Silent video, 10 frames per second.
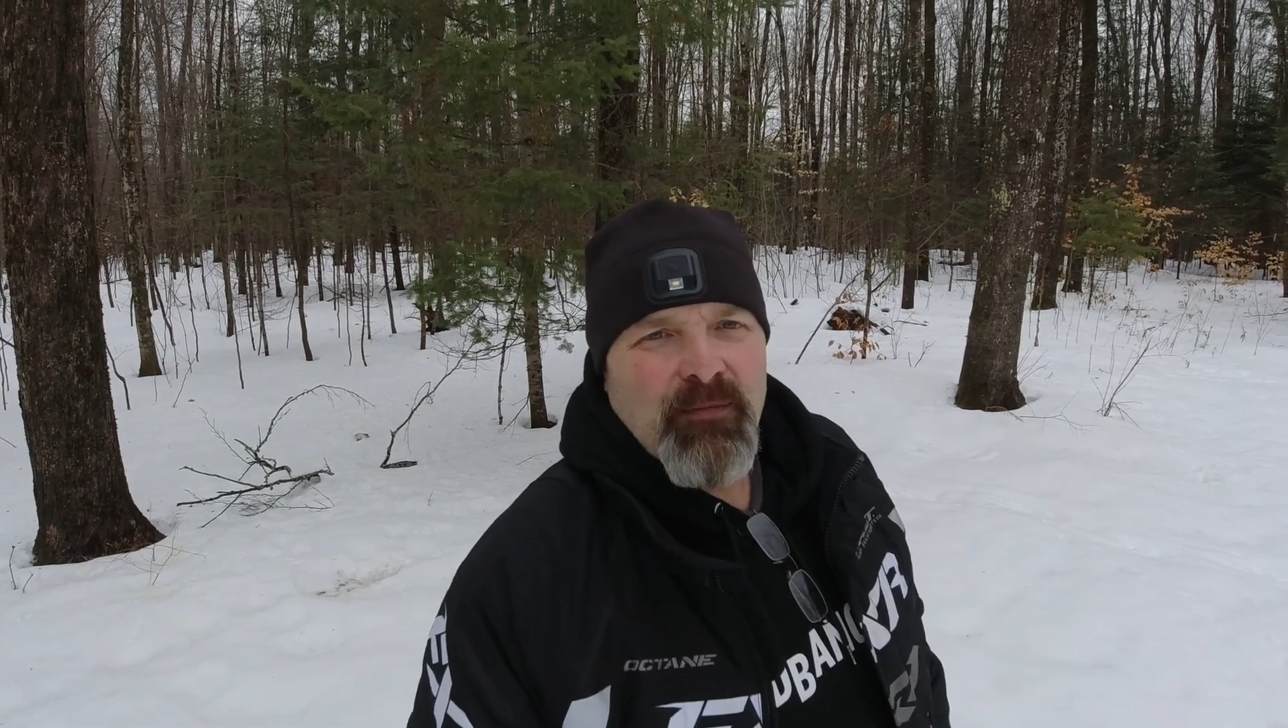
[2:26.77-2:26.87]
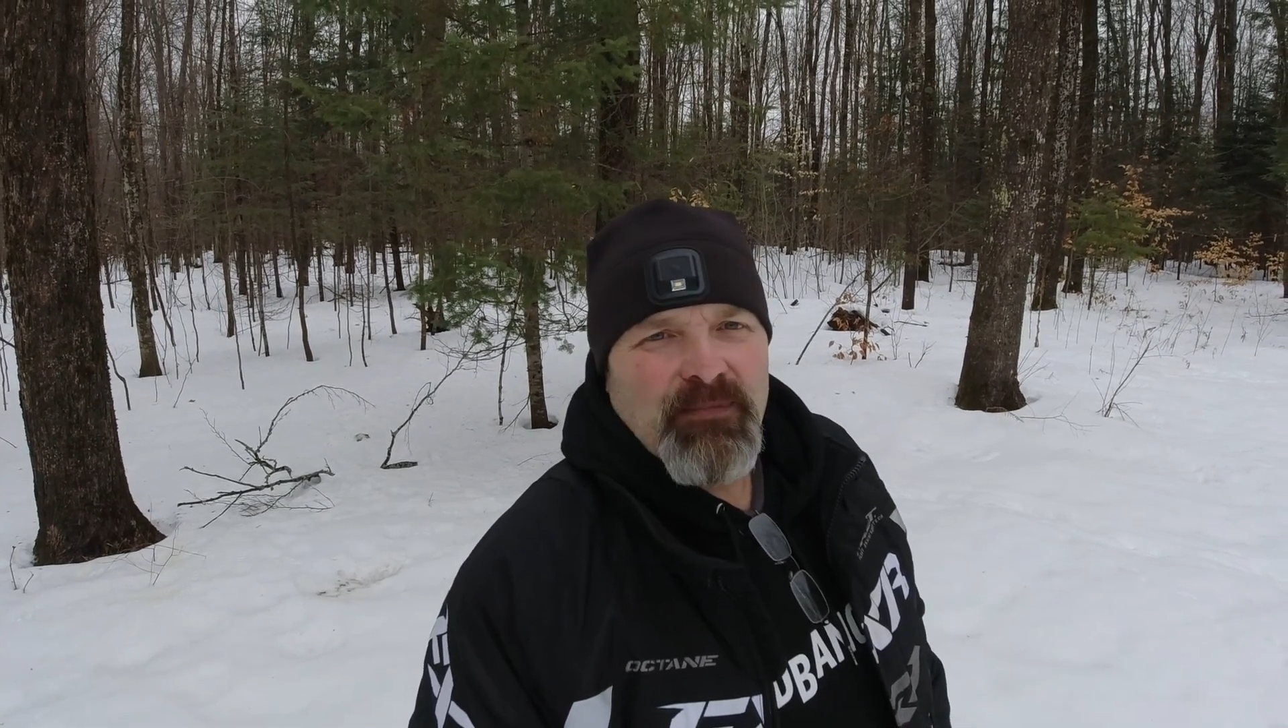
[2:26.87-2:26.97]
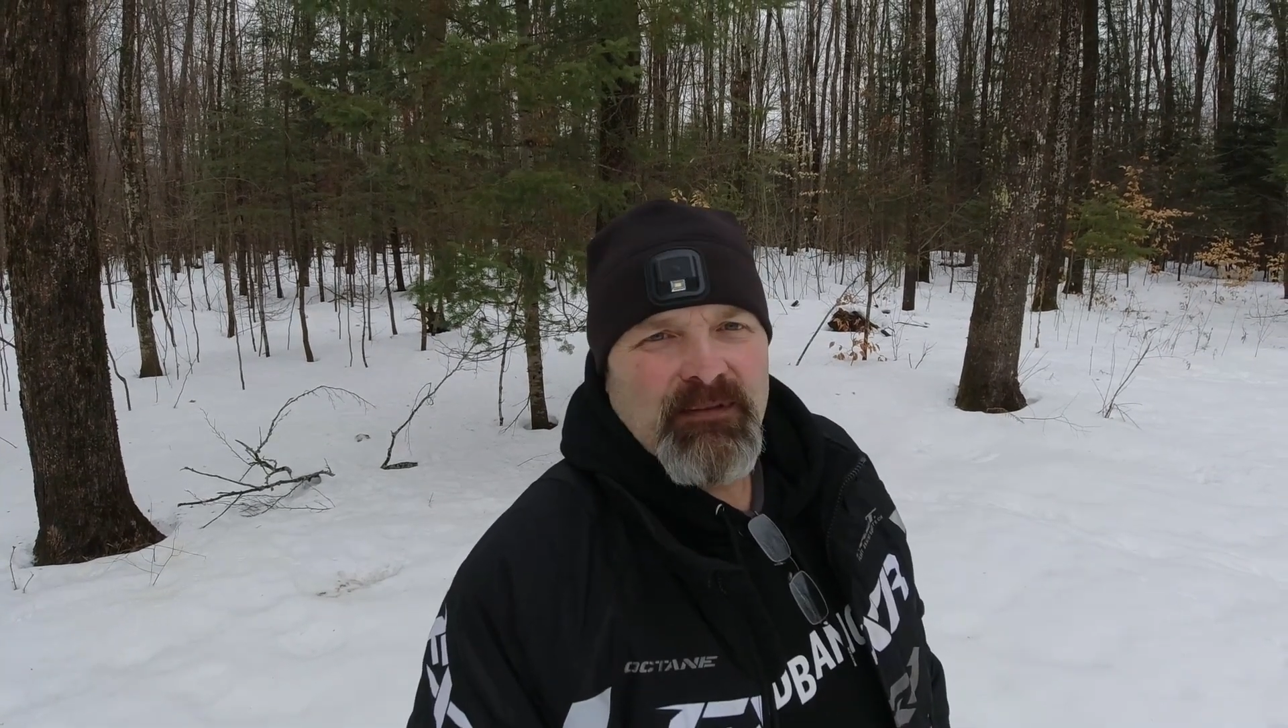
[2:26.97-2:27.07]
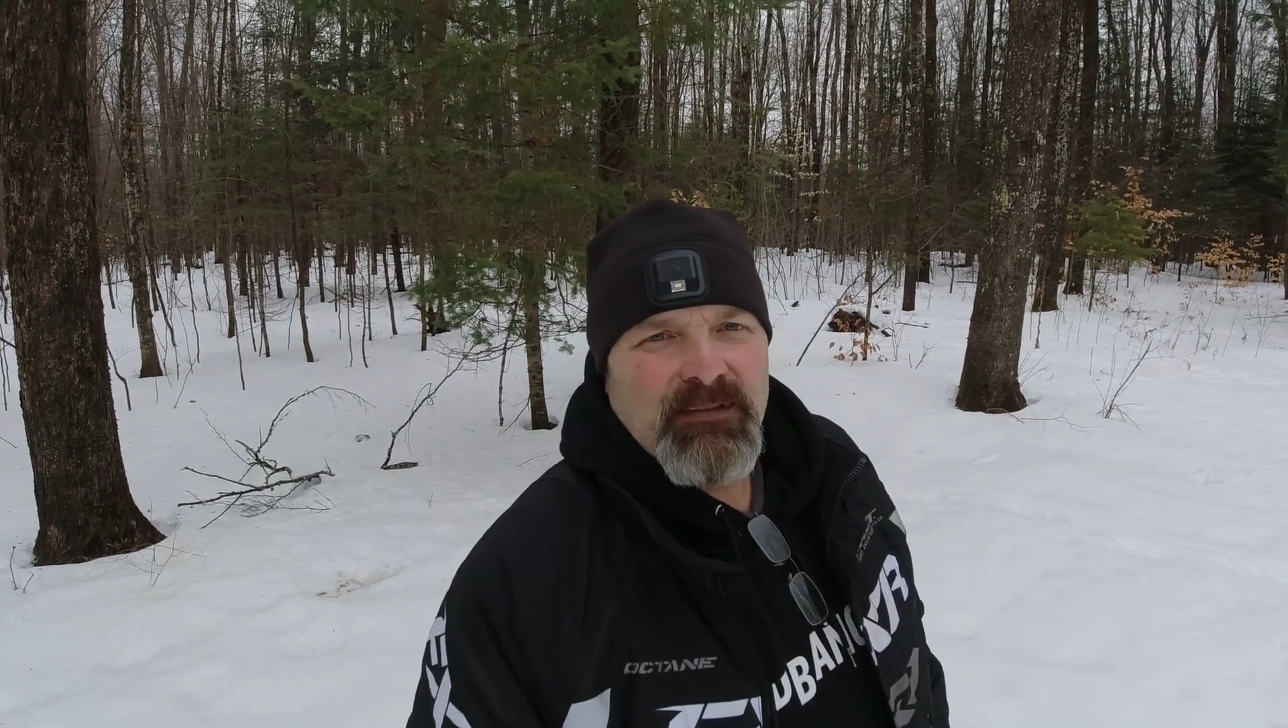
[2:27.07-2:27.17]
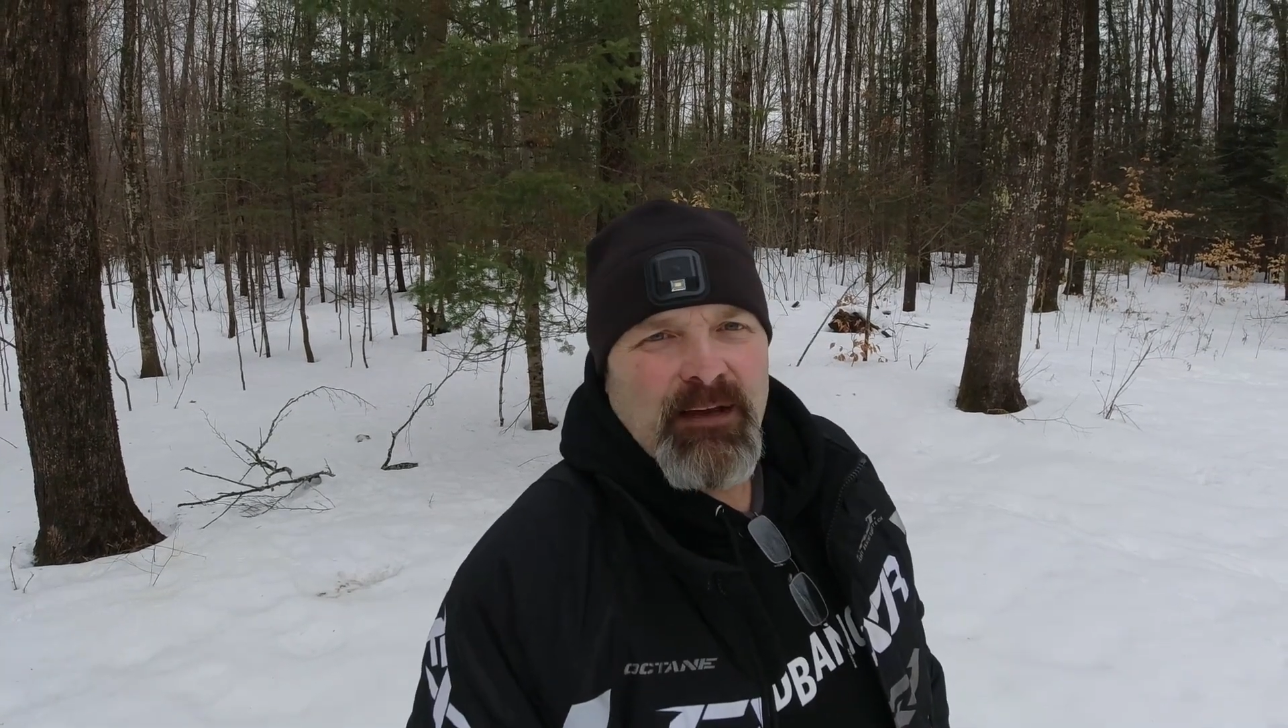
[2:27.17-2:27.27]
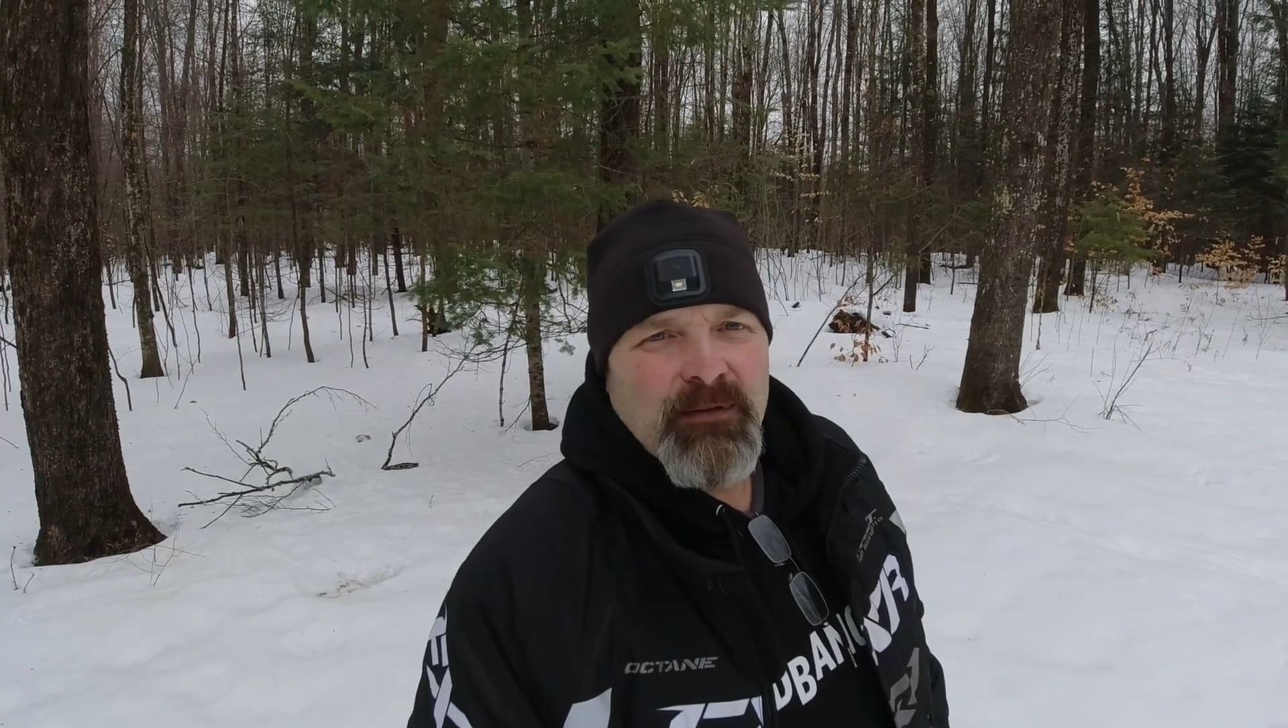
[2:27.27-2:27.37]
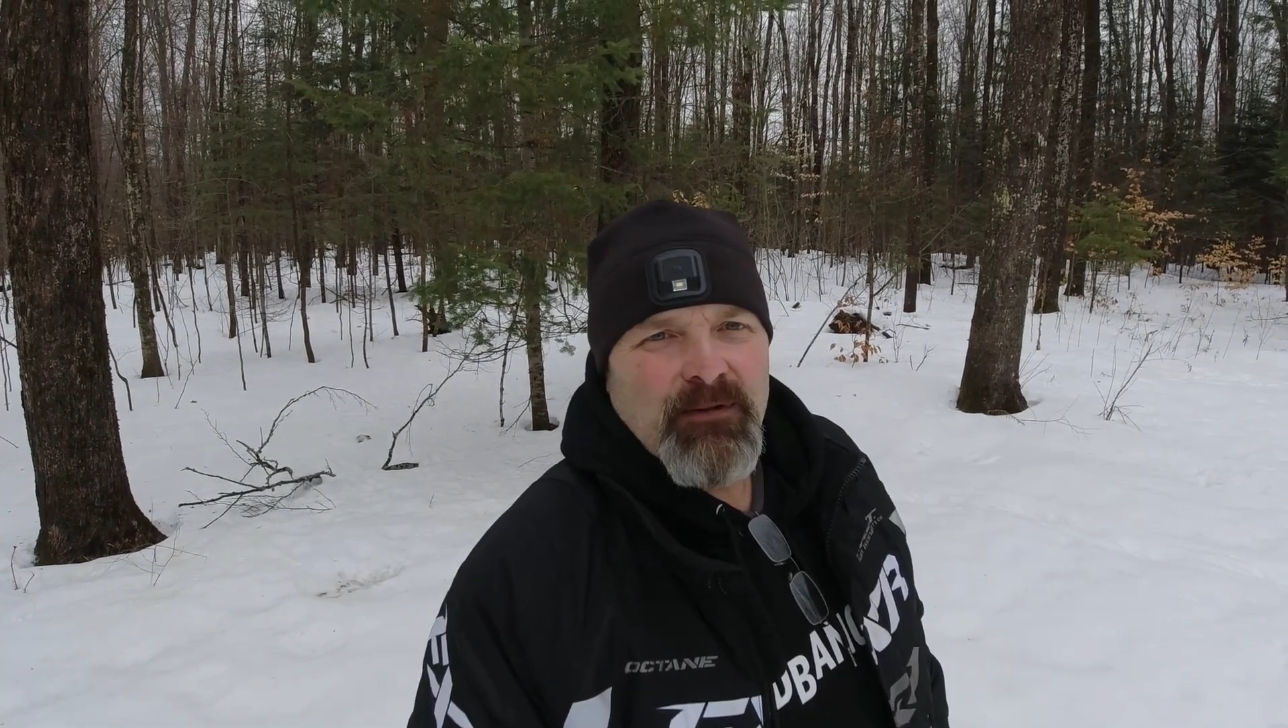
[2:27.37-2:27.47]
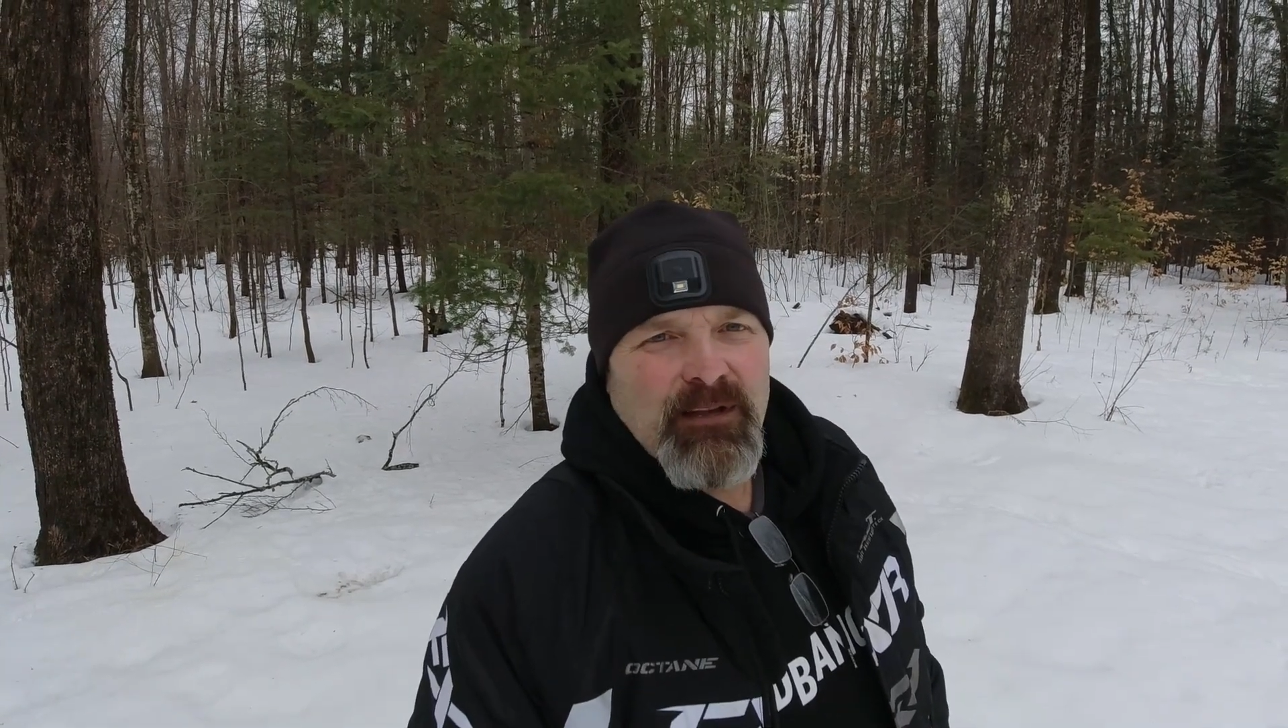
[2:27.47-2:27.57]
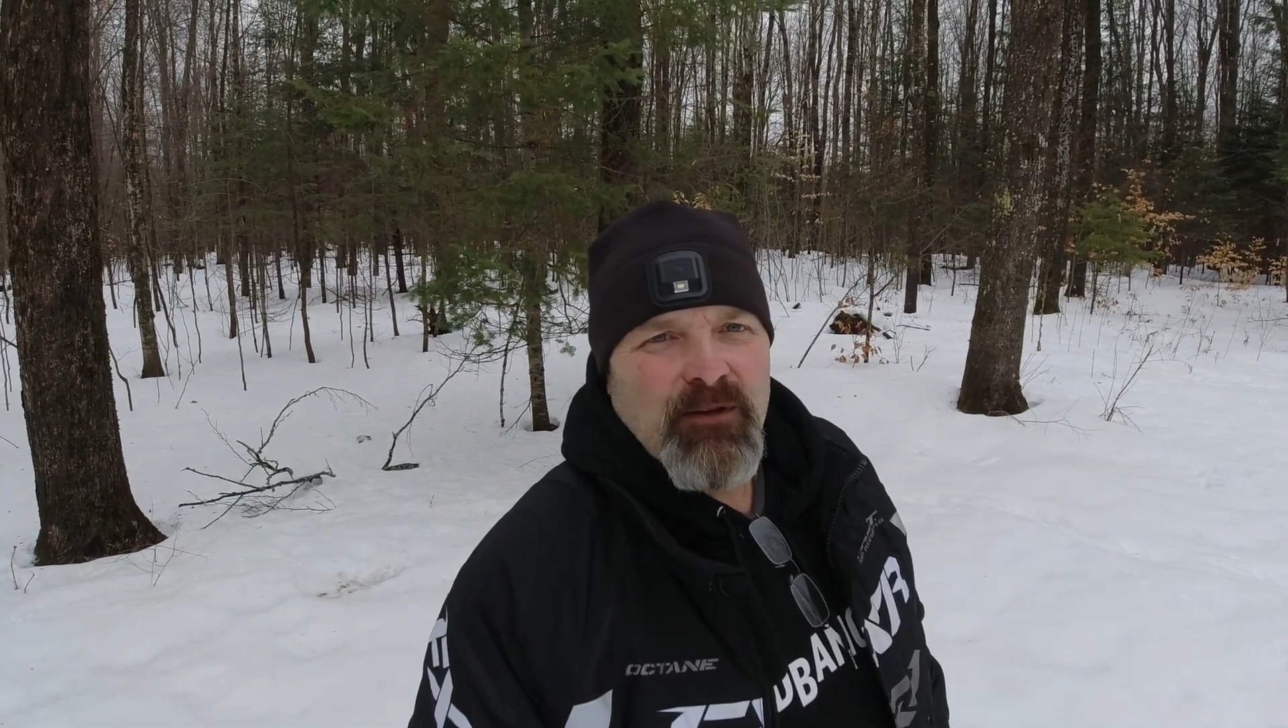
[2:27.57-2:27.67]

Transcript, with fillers: up in some of those